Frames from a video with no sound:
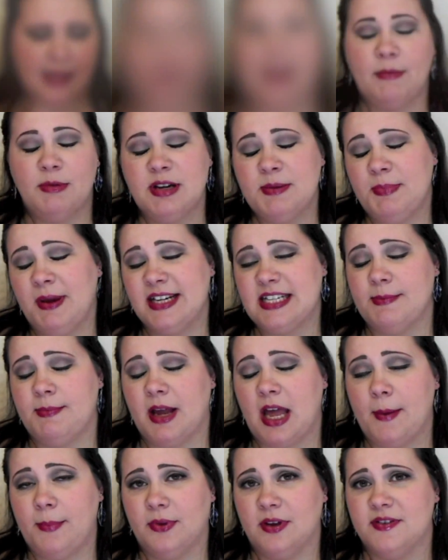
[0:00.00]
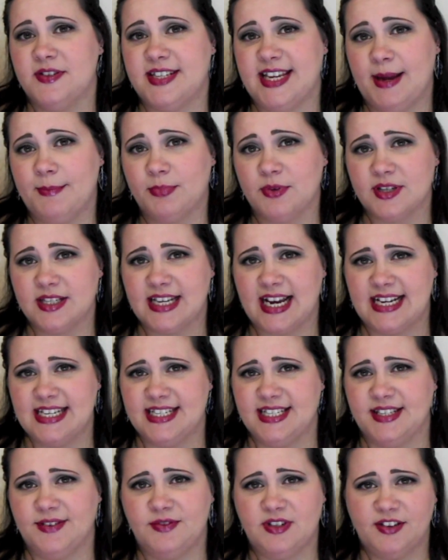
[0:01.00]
I went and picked up a couple of sample
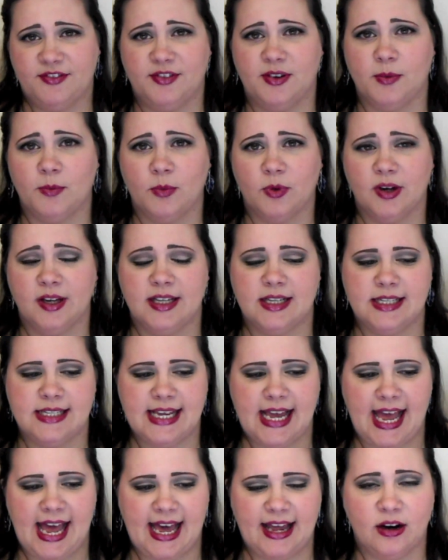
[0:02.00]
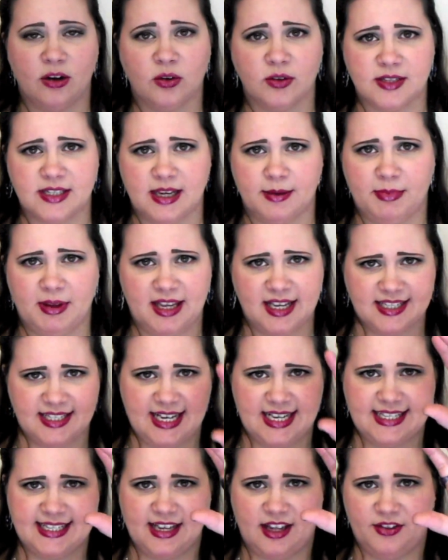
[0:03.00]
sizes of different ones at Ulta because
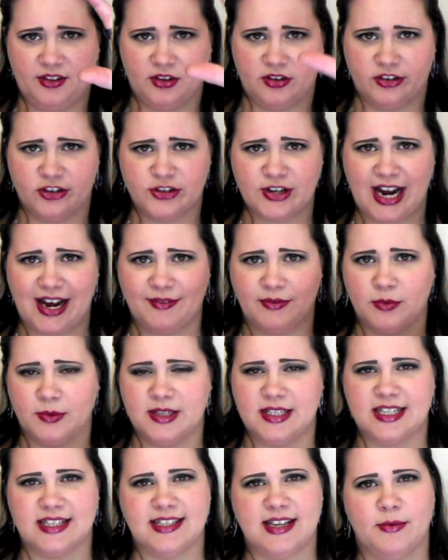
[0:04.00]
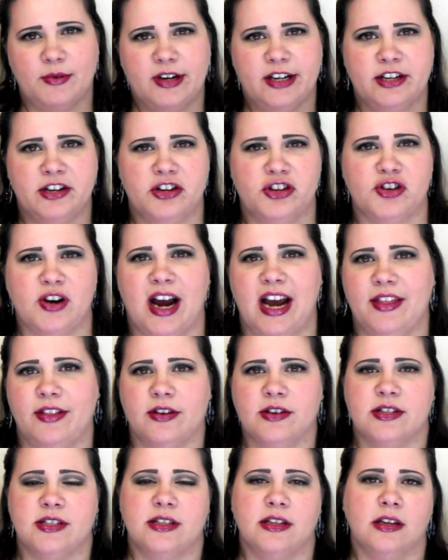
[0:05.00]
they sell the little travel ones, because I wanted to try.
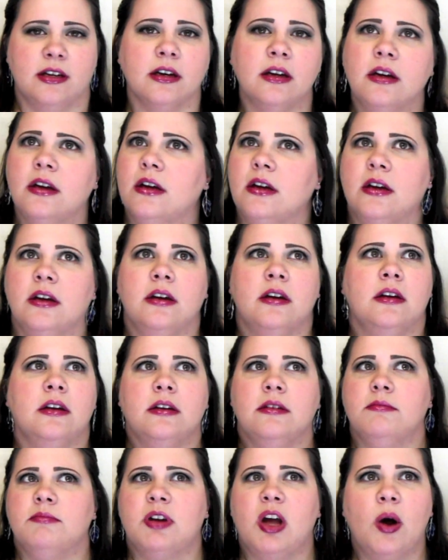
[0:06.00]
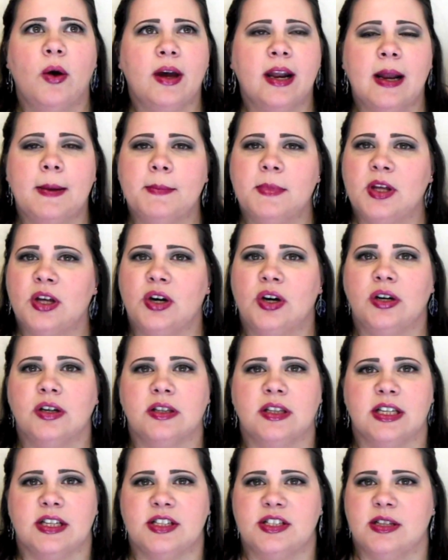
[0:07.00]
There's the coconut
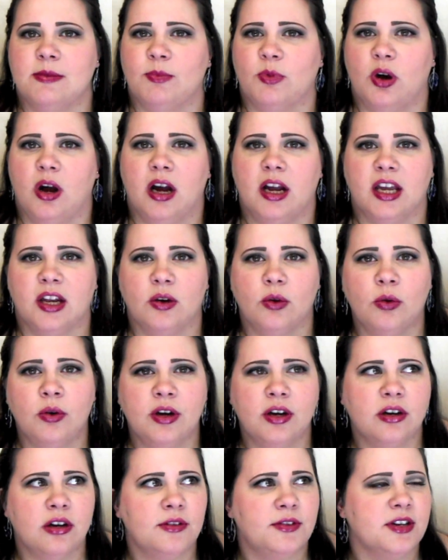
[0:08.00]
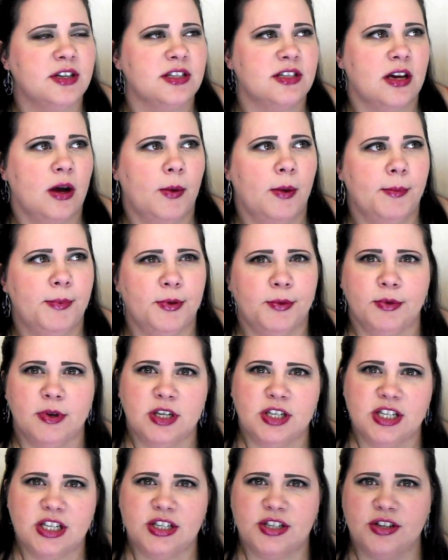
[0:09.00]
milk, there's the Moroccan oil, there's the Awapui
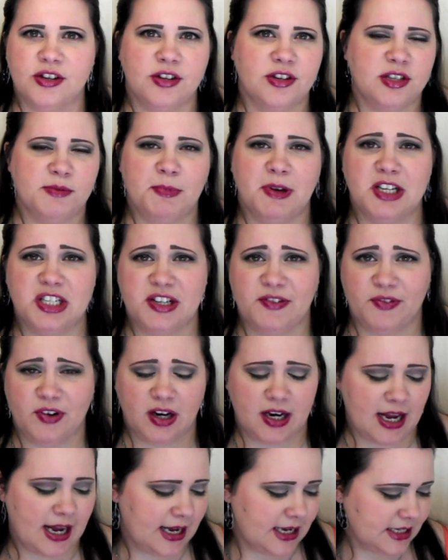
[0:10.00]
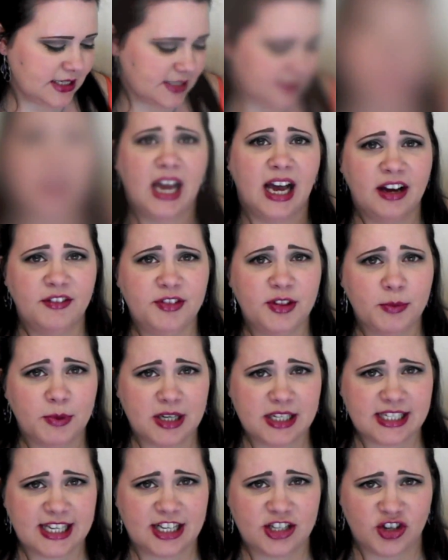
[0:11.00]
ginger, there's a bunch of different kinds. Of the
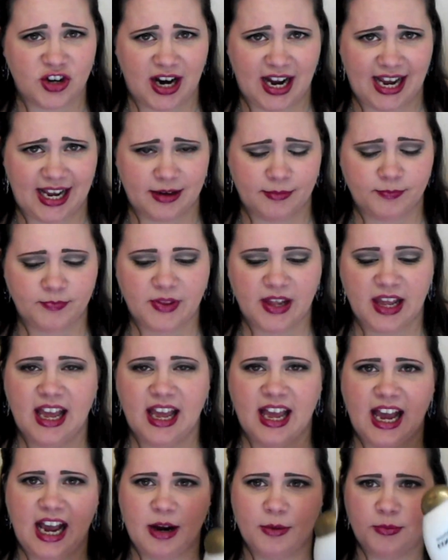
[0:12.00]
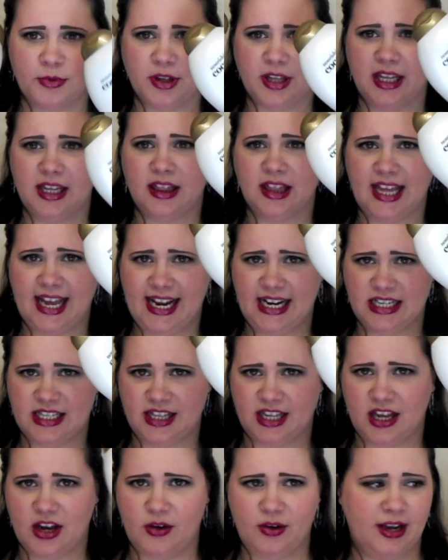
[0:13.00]
ones I tried, I really liked
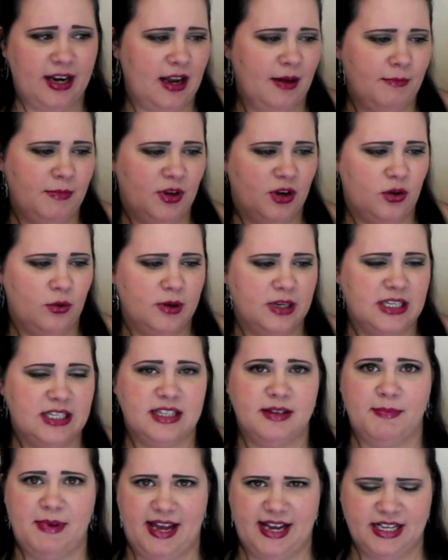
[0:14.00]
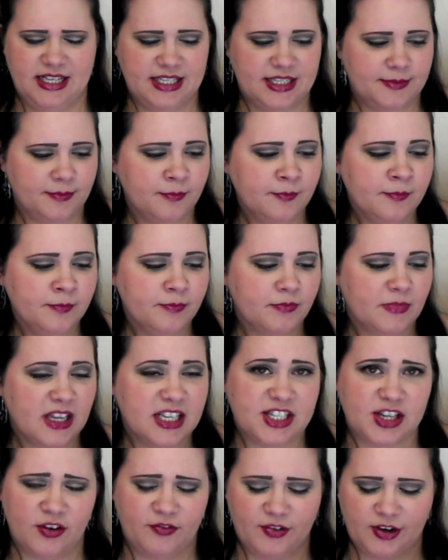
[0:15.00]
the coconut milk ones the best
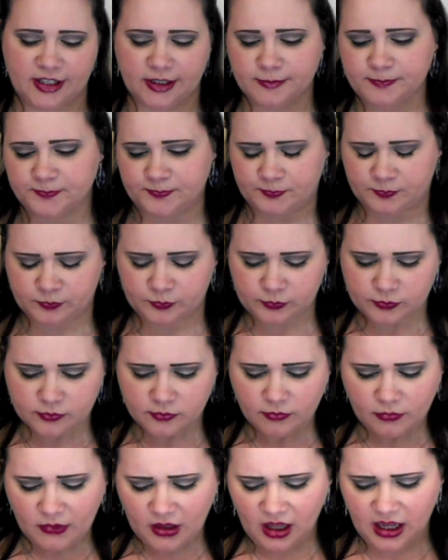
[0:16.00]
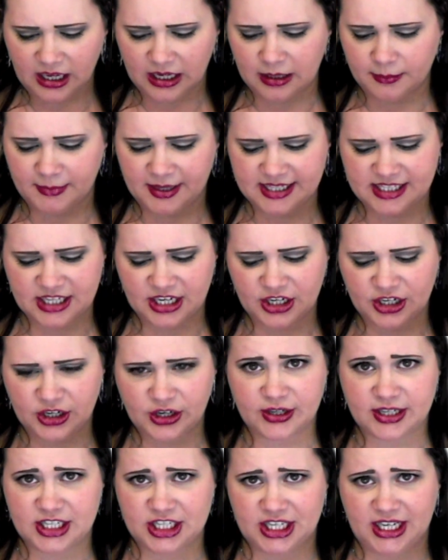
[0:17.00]
so far. It's a
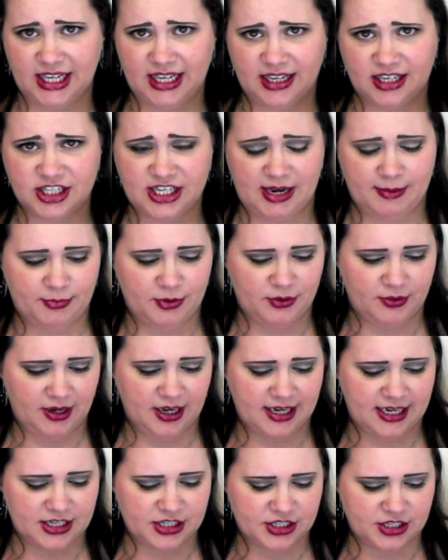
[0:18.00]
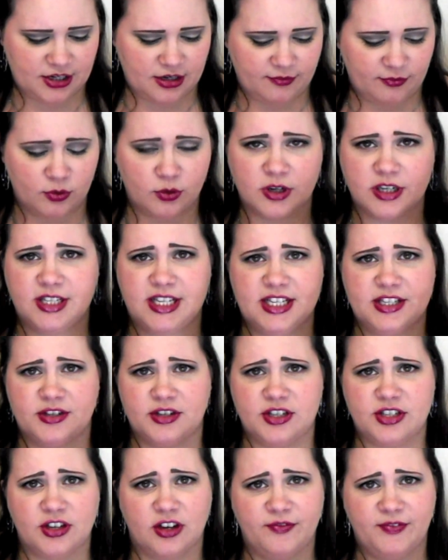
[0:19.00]
nourishing shampoo and conditioner, and of course these are
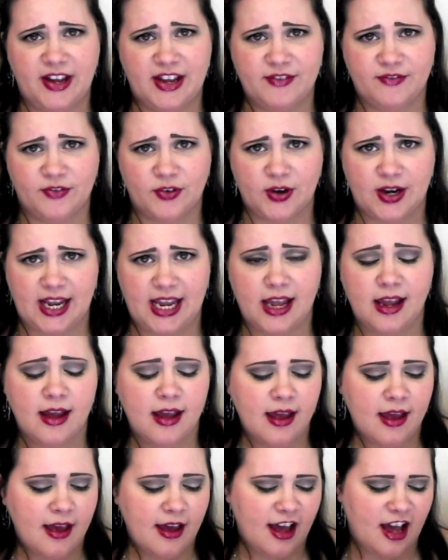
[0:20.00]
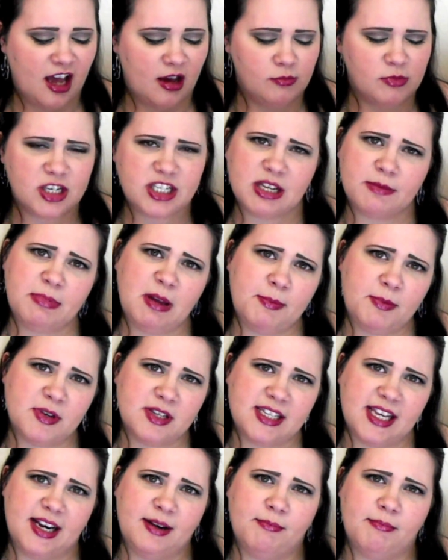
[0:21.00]
sulfate free, which some people
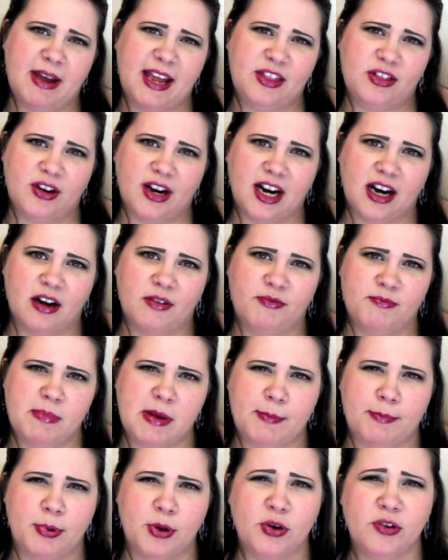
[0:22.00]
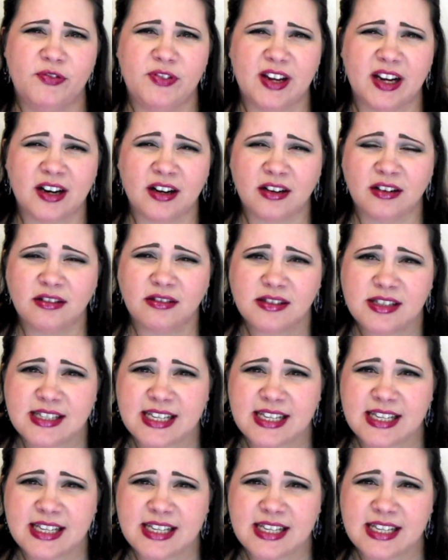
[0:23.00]
said made their hair a bit poofier